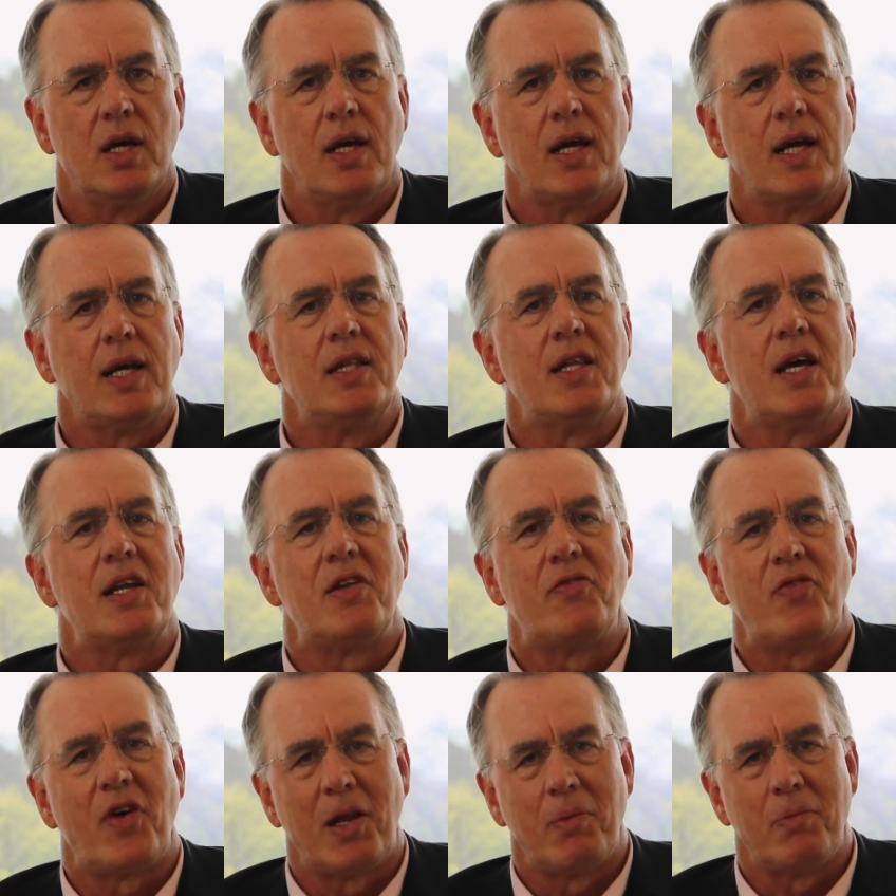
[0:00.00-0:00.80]
in their
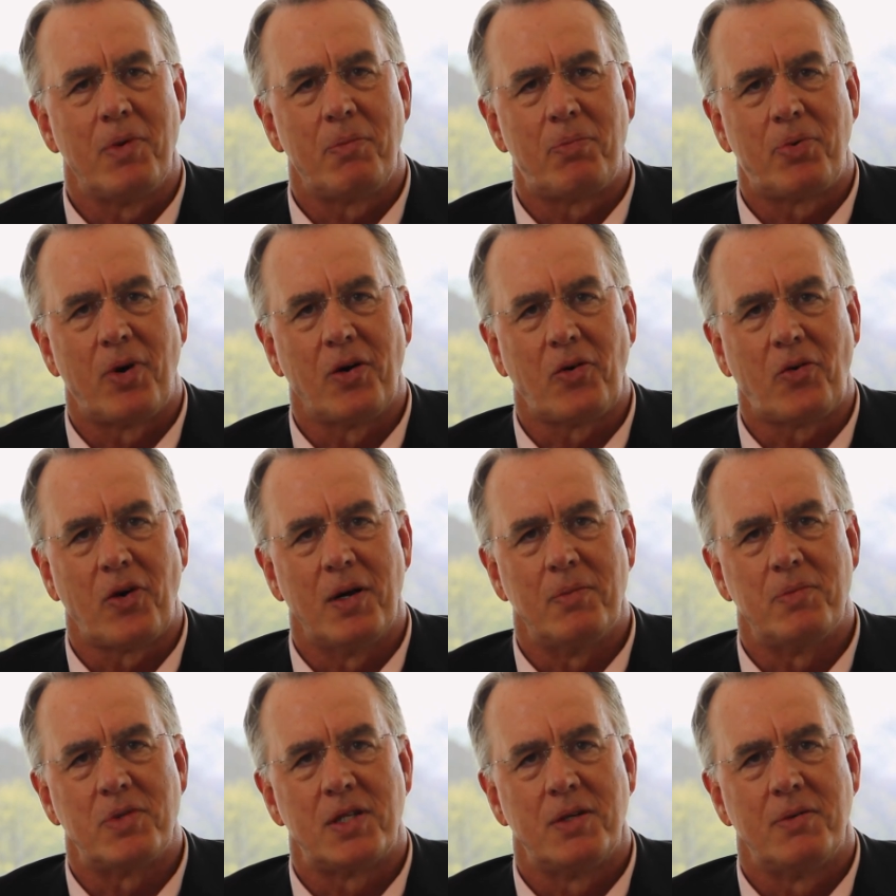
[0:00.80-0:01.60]
development
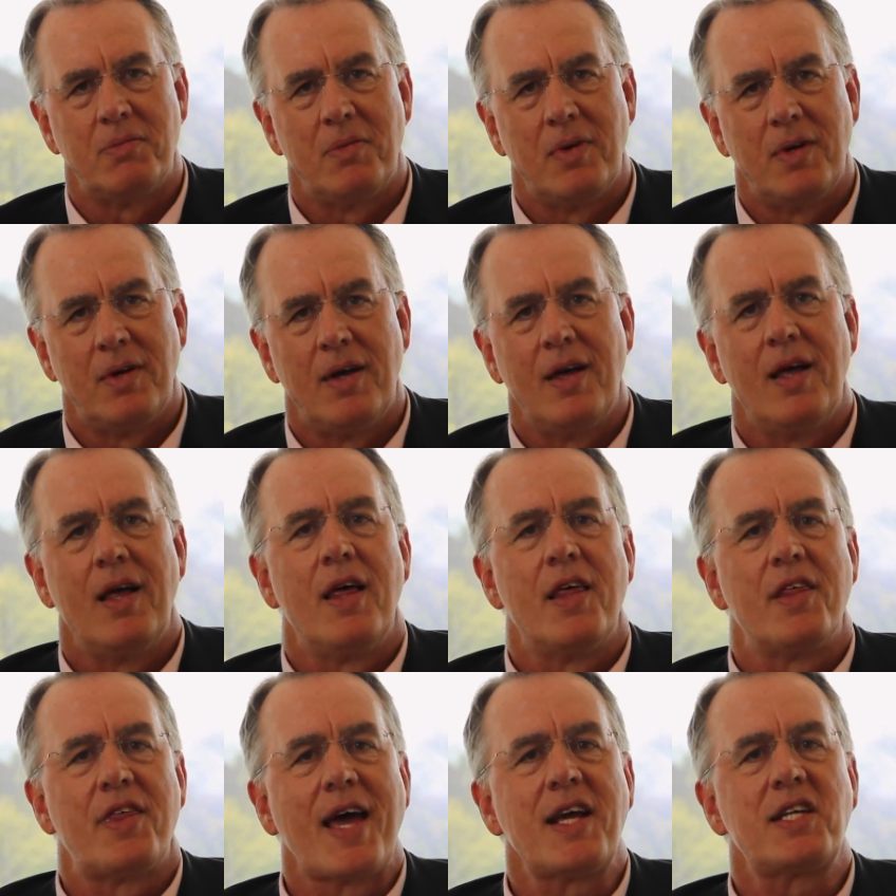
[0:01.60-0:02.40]
programs.
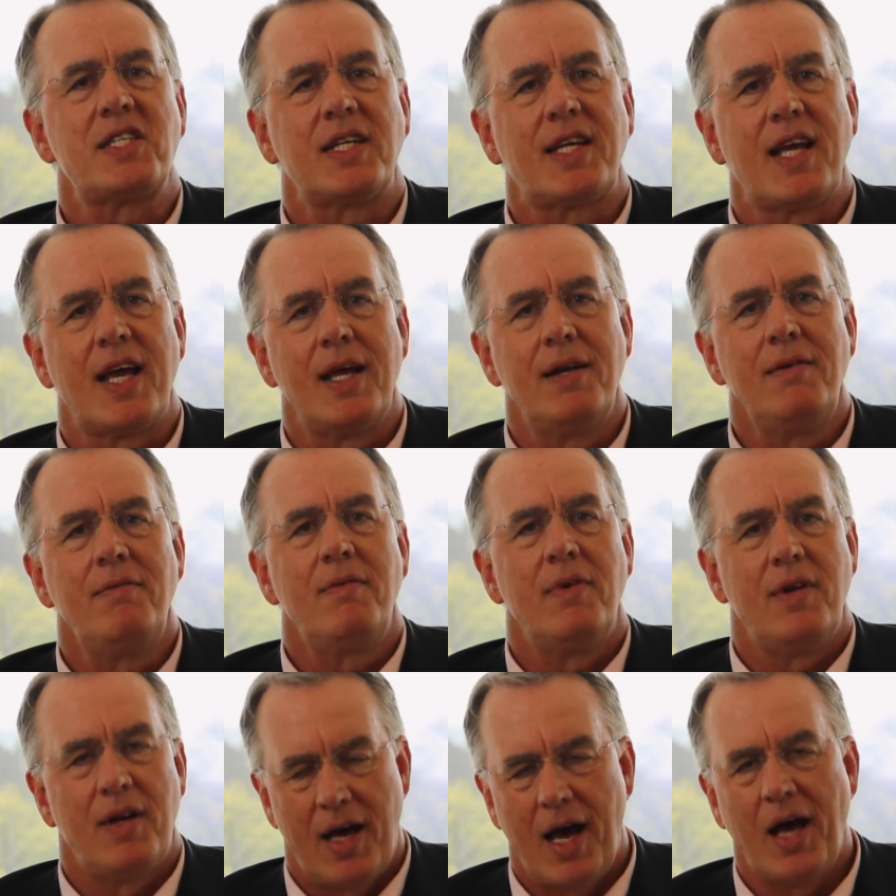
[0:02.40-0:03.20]
Thanks again
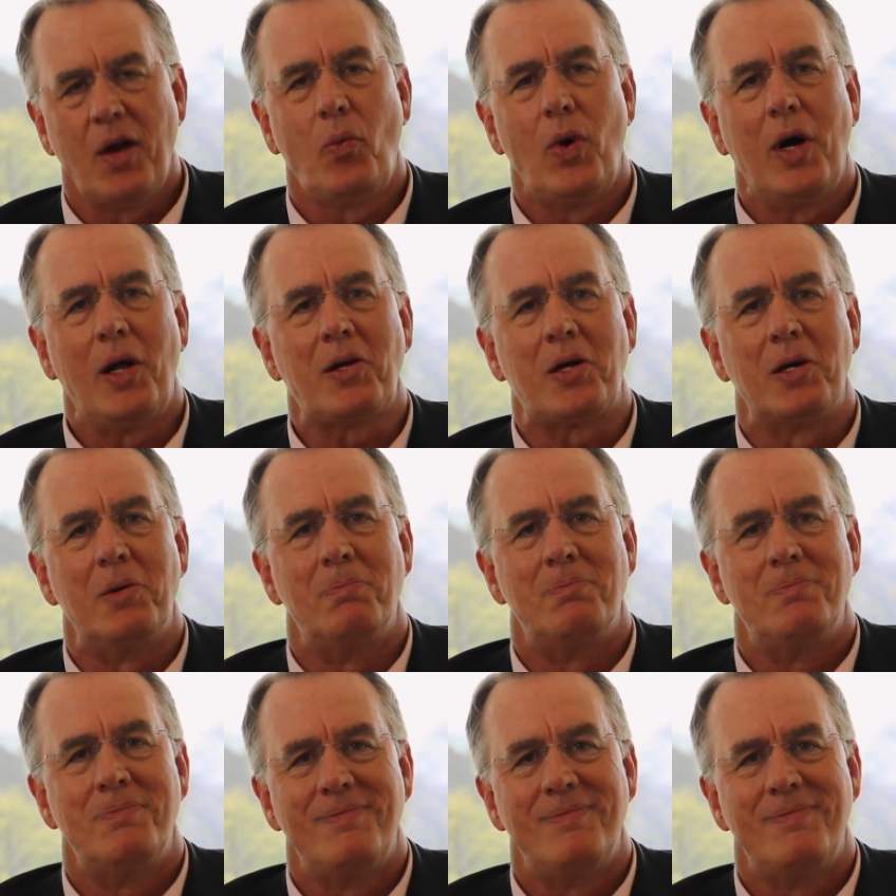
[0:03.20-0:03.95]
and welcome.